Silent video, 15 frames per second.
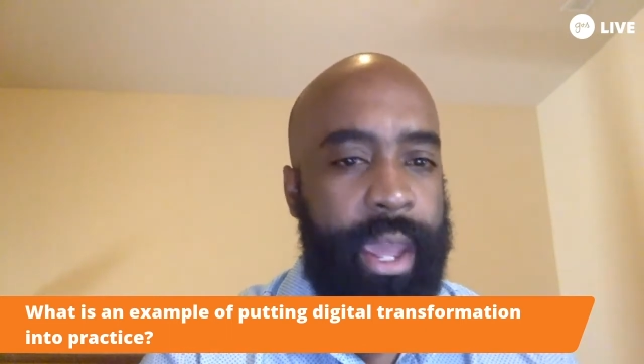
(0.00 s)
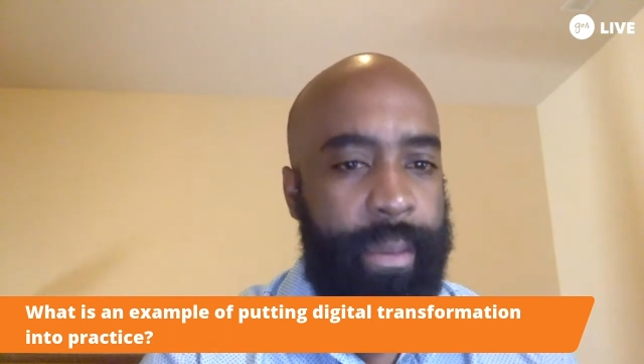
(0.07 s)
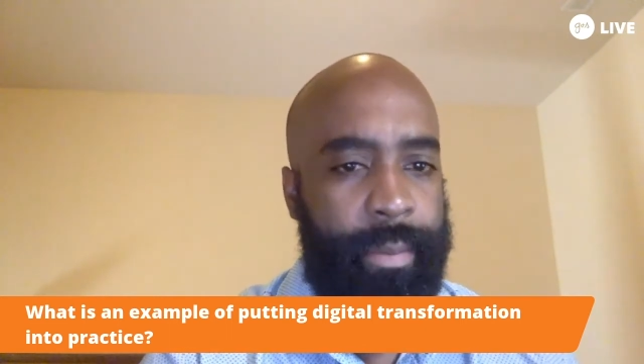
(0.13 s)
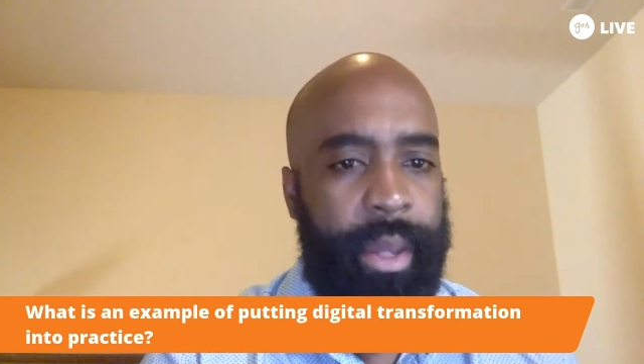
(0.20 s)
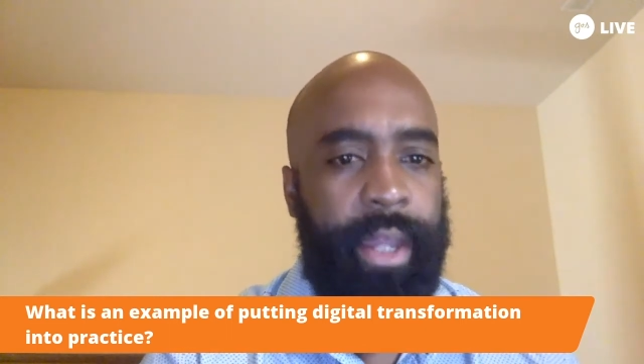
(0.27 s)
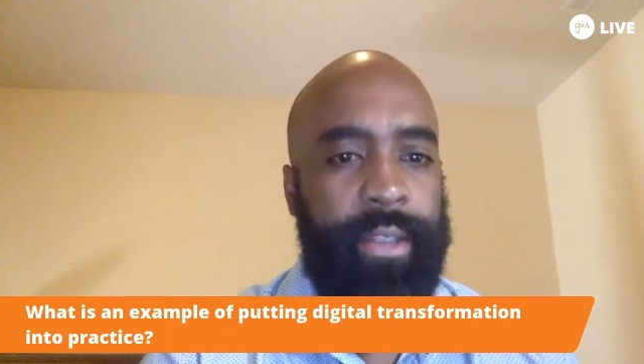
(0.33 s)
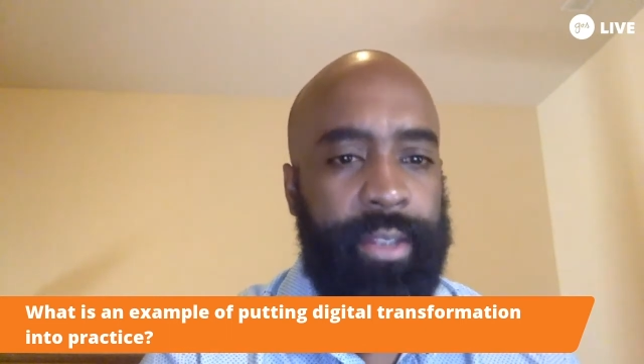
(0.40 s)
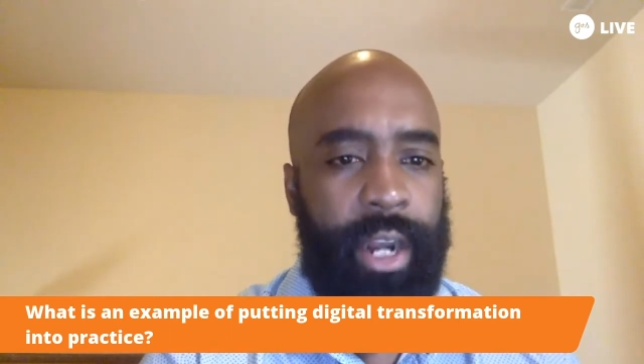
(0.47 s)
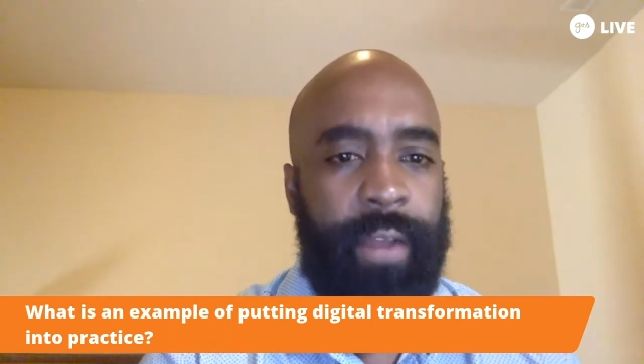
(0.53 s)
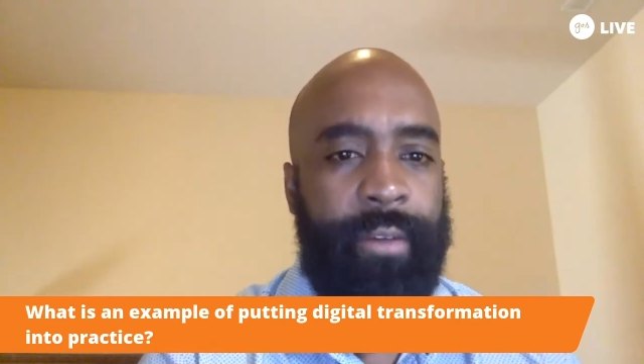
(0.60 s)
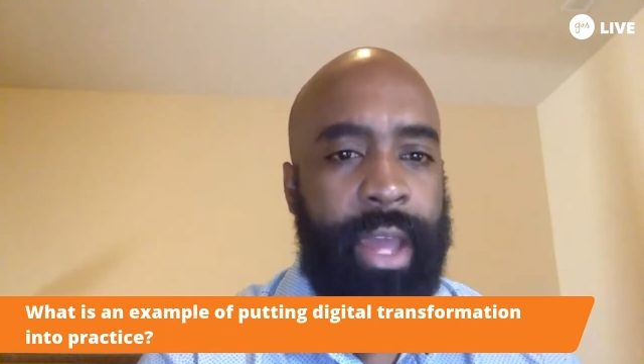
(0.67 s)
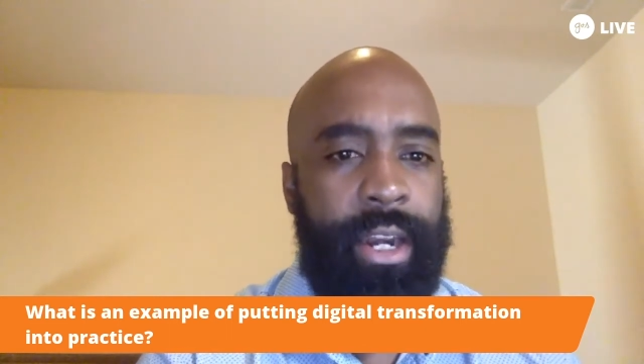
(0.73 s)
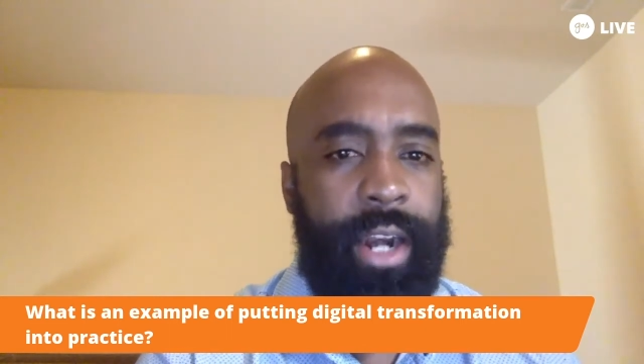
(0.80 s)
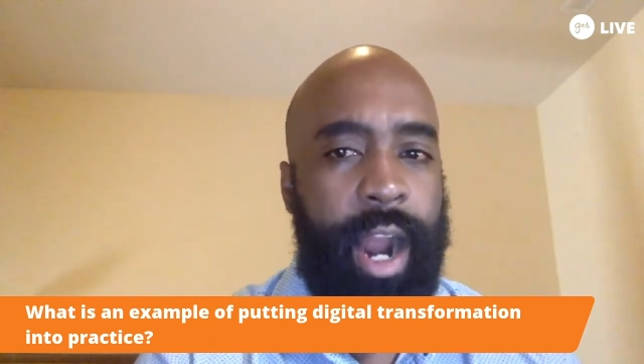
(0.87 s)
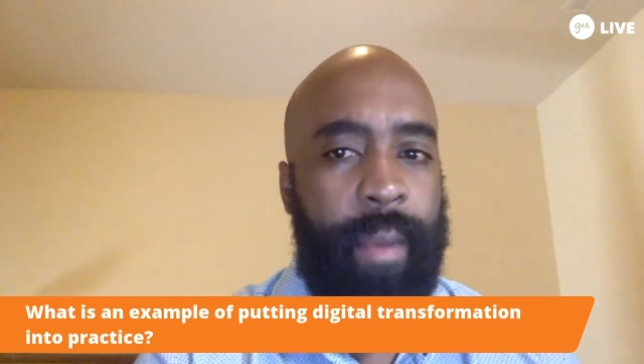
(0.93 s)
campaigns that
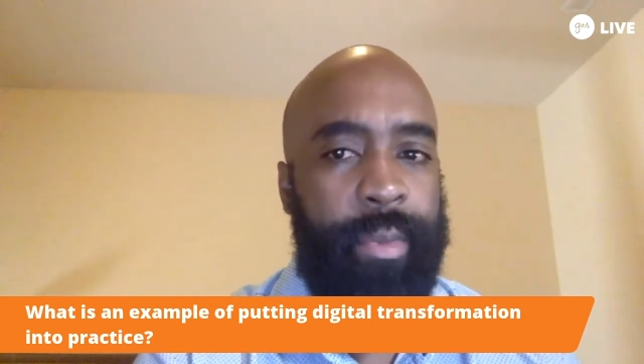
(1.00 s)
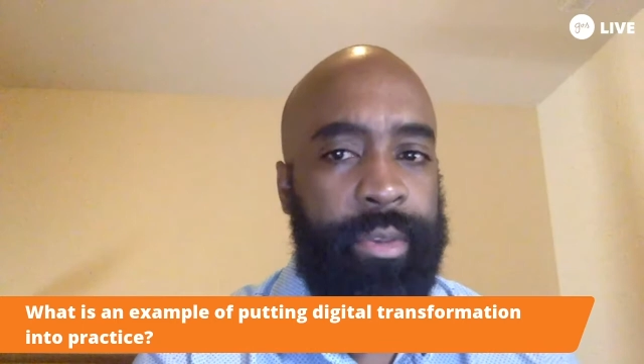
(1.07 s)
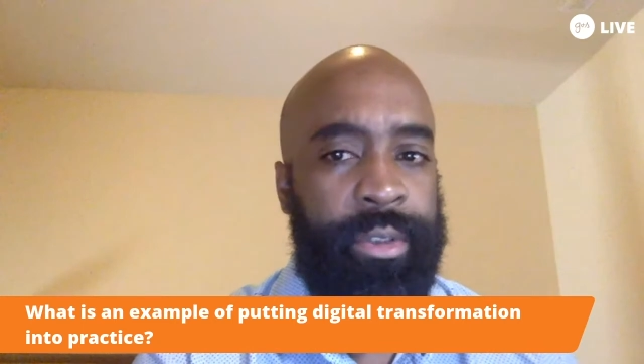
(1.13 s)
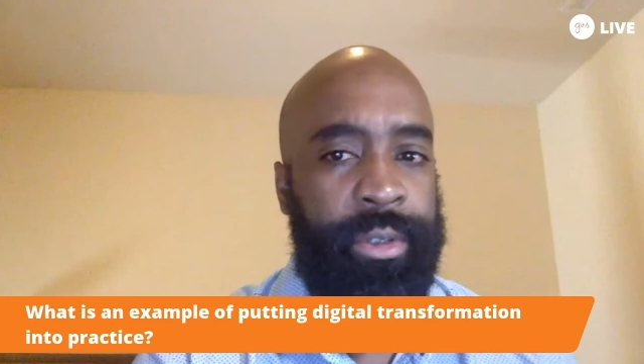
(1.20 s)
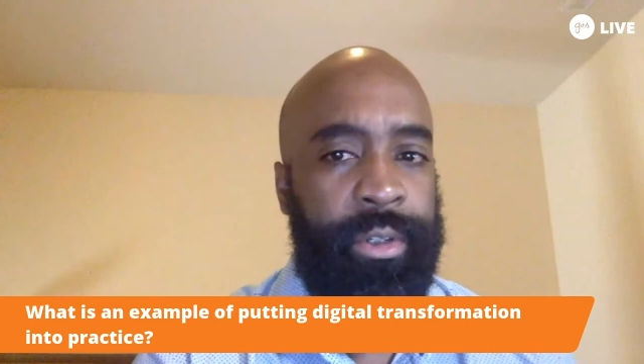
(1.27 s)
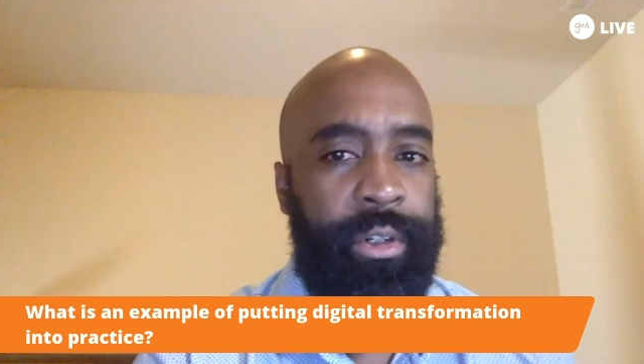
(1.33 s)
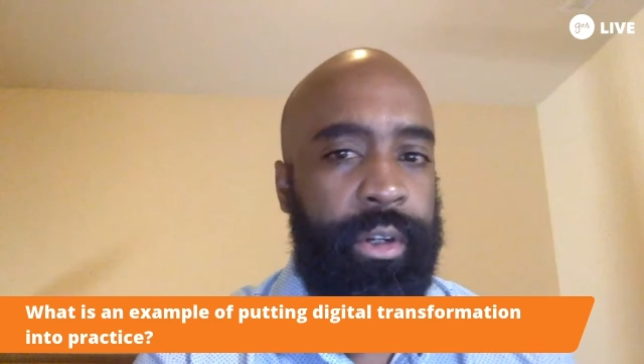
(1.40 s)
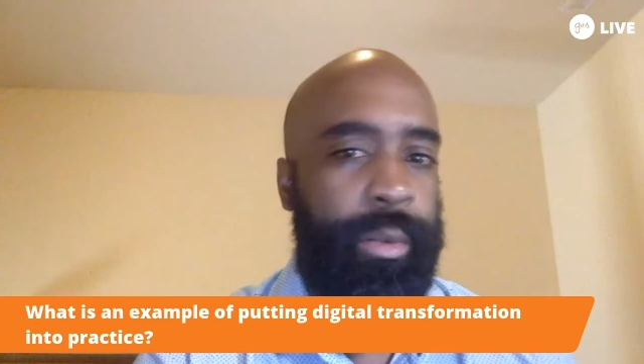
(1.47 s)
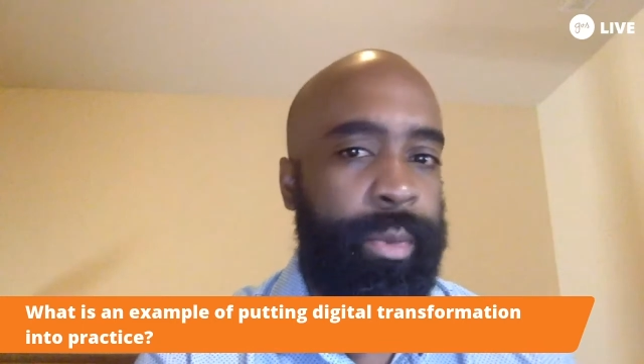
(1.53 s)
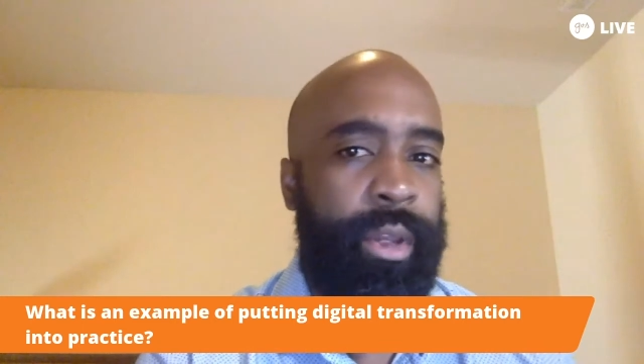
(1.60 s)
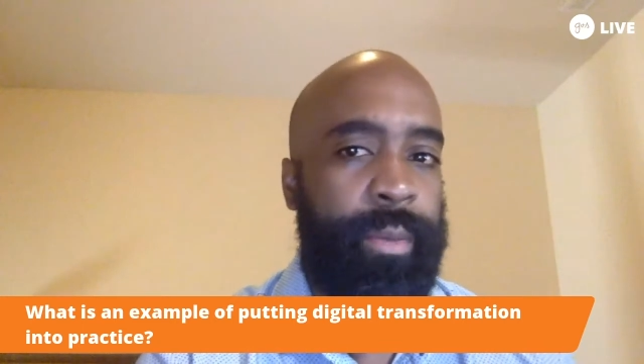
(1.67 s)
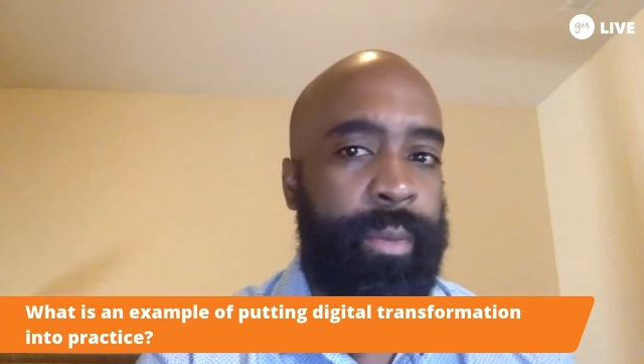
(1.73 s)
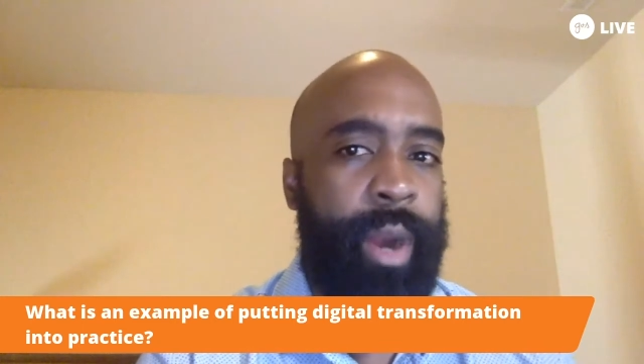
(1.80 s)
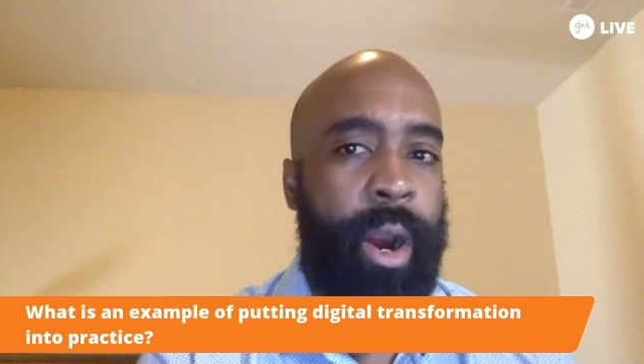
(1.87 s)
I've had an opportunity to be a